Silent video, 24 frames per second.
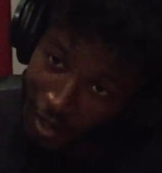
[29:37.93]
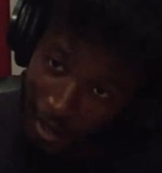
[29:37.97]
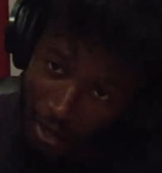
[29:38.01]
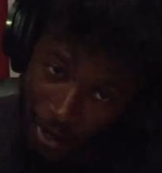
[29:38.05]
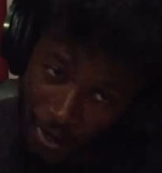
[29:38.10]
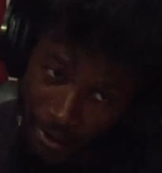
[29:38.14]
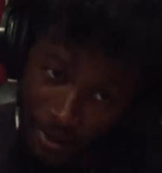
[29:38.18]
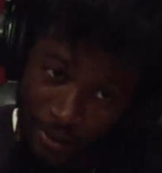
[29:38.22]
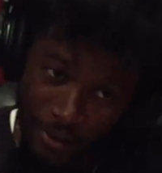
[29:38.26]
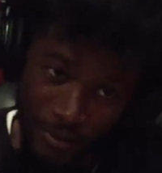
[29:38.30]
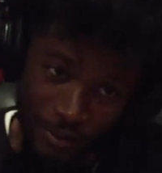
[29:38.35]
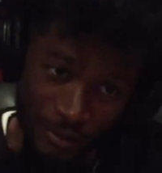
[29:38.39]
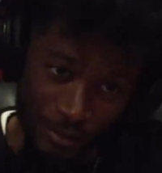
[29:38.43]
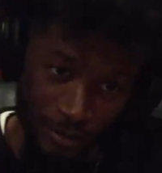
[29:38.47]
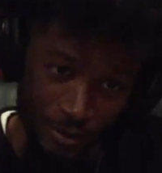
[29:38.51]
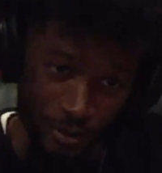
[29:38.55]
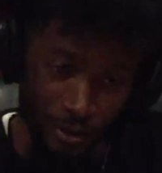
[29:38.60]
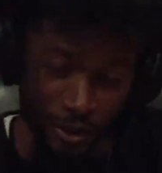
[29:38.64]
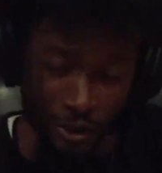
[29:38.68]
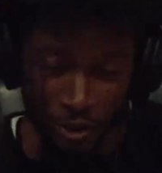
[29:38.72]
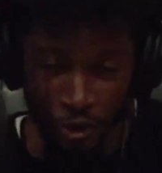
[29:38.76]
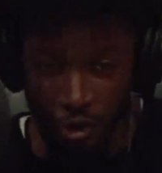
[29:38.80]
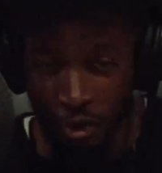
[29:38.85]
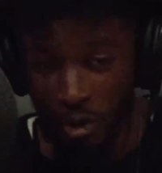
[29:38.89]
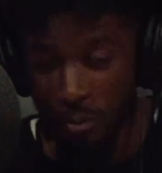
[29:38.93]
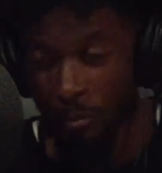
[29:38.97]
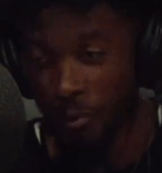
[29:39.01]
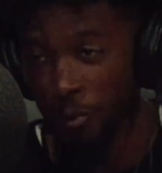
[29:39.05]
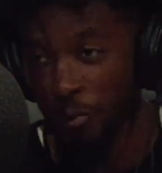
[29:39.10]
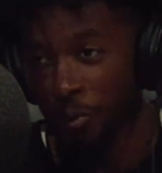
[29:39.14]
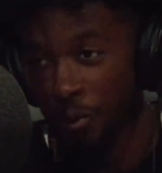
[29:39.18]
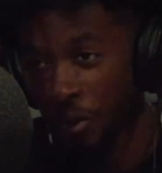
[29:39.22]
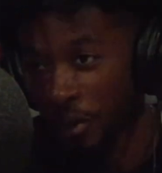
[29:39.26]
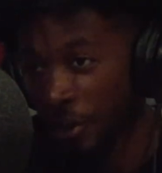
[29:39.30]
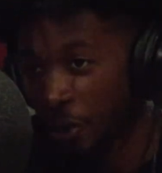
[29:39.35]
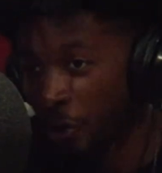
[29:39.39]
I can
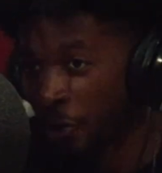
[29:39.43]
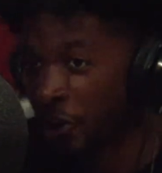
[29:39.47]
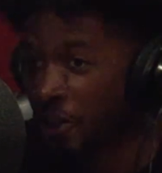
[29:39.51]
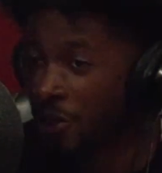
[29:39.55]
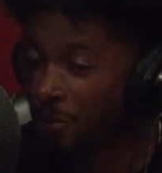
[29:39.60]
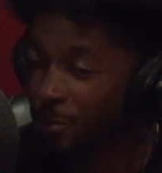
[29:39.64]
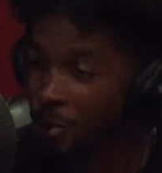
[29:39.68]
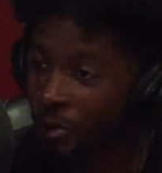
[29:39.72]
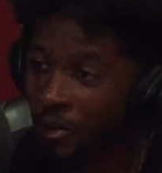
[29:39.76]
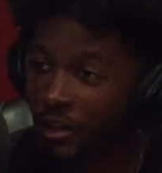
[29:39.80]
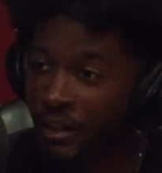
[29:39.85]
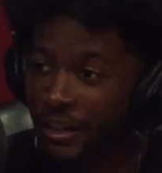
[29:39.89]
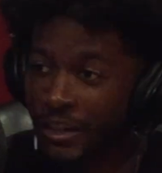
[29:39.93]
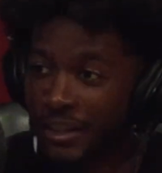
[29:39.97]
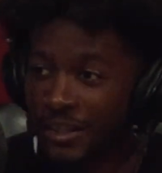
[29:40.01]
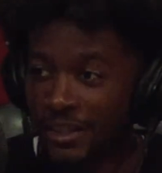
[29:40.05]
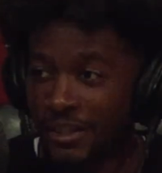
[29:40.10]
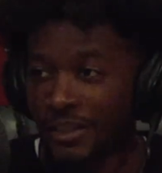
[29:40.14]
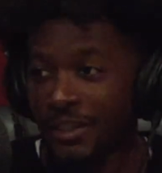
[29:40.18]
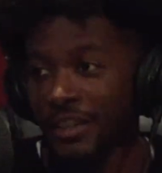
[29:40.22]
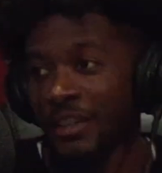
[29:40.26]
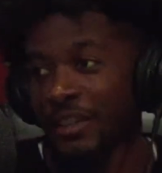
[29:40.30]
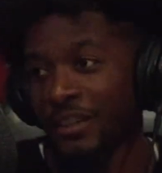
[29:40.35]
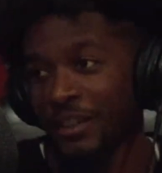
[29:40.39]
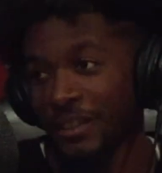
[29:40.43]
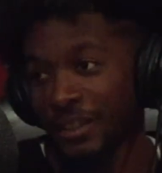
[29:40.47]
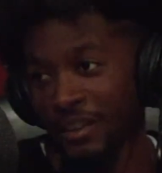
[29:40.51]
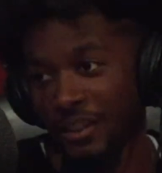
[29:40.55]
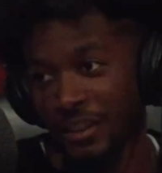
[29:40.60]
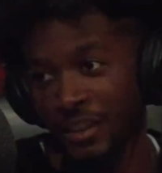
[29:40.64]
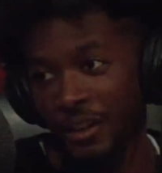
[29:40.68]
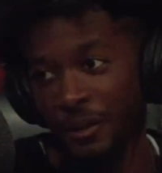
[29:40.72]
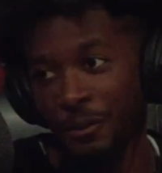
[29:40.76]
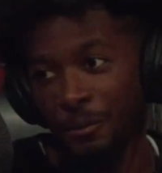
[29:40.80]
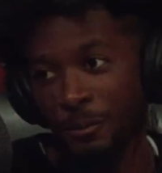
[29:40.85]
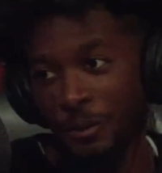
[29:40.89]
attribute a large part of that to that,
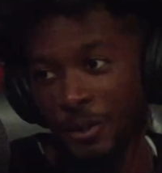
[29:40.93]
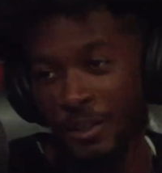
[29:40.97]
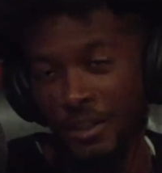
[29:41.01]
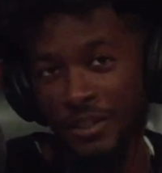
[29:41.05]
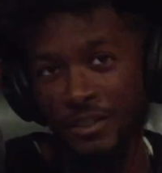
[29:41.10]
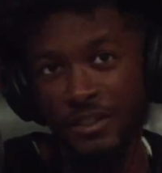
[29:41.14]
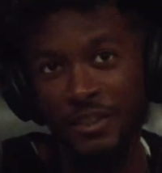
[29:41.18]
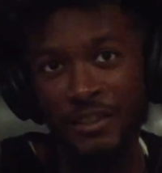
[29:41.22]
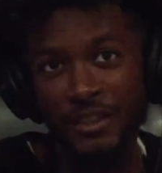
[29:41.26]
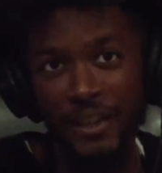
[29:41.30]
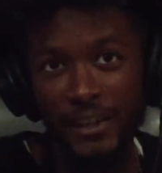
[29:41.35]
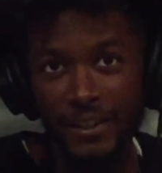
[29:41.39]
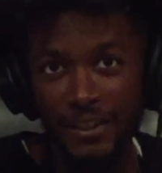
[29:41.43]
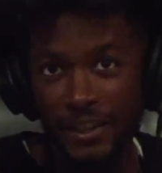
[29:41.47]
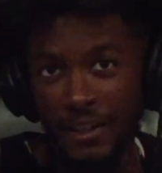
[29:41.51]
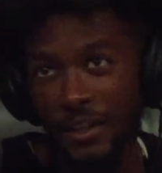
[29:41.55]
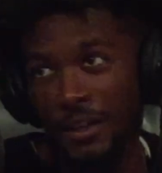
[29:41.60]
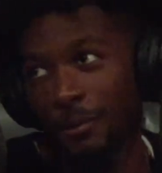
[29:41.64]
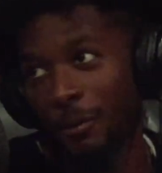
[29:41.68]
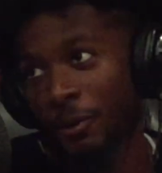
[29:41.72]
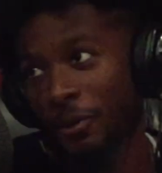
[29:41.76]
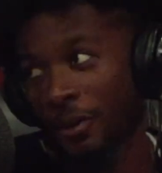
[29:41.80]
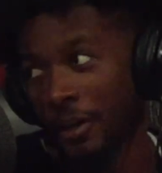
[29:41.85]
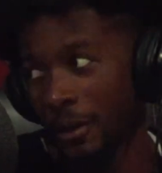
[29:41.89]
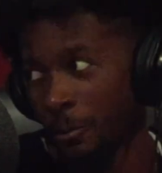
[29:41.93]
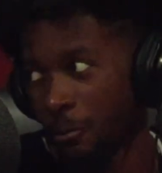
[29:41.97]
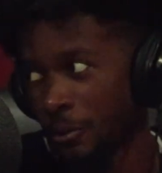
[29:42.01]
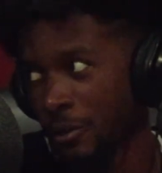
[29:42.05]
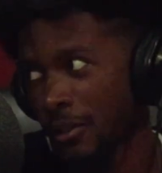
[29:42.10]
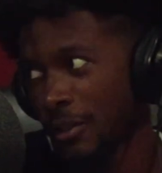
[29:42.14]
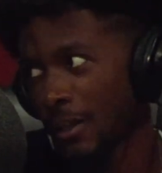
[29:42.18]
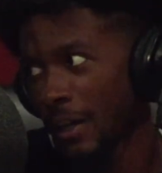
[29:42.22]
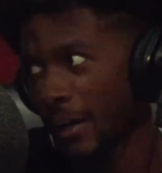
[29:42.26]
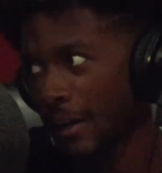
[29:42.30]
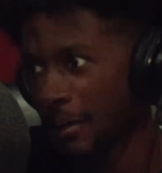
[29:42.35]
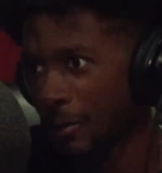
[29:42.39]
you know, because it's like, damn, okay,
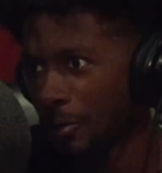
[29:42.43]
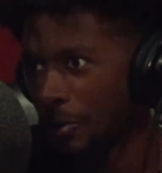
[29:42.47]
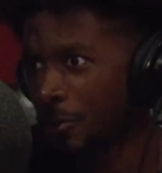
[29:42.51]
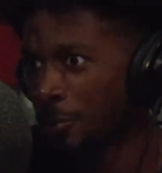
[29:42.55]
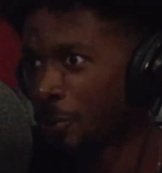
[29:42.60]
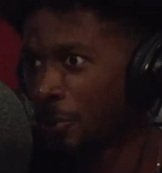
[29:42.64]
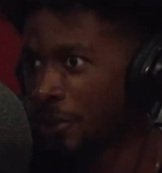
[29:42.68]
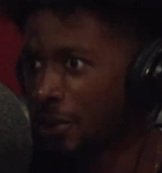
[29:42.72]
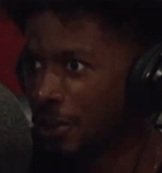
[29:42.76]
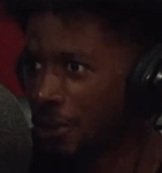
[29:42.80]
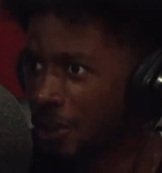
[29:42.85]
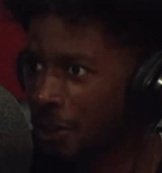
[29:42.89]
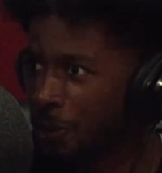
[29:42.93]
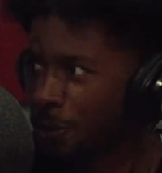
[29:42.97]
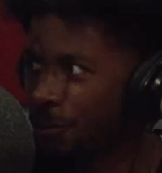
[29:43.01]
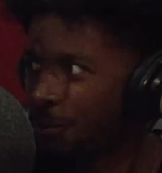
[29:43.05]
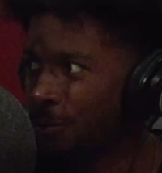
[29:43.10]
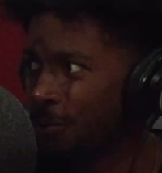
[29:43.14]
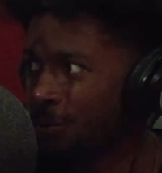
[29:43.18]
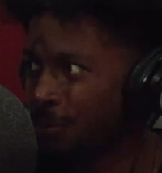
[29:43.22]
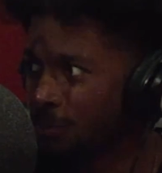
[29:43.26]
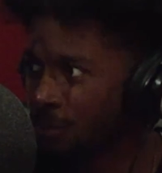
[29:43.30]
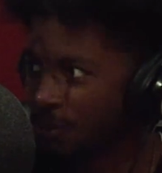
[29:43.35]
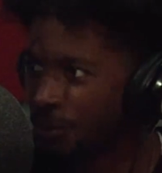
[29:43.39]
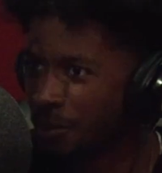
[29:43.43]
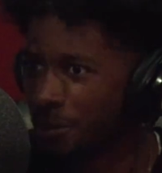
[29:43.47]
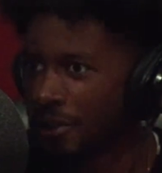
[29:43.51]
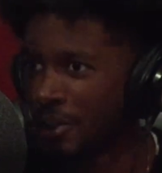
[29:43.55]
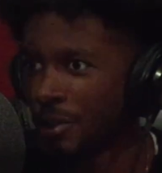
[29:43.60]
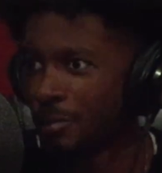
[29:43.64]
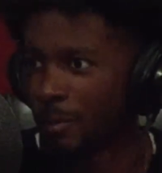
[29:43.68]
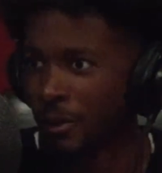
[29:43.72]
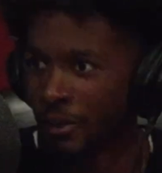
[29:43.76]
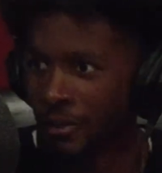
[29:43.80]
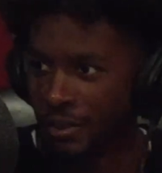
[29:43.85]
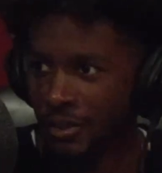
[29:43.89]
what side do you want to show
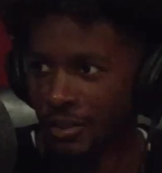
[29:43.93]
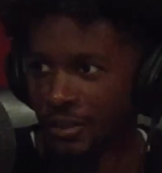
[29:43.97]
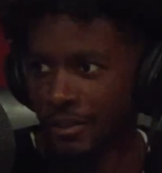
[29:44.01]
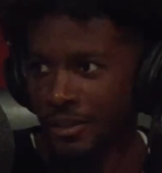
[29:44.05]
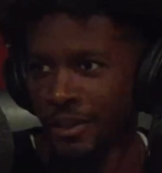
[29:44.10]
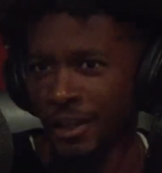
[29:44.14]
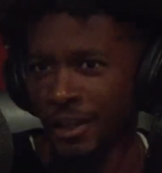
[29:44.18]
this person?